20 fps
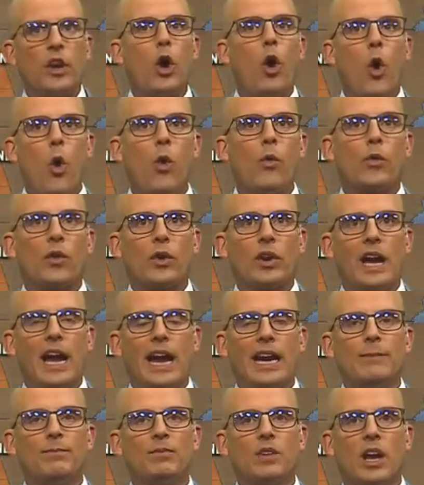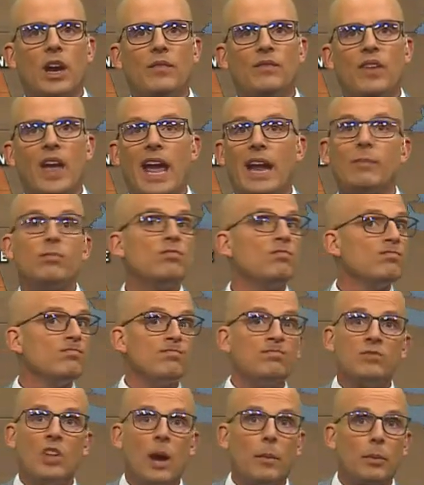of an overnight event.
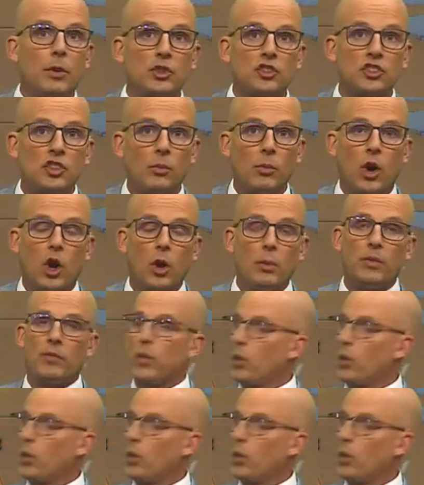Numbers tomorrow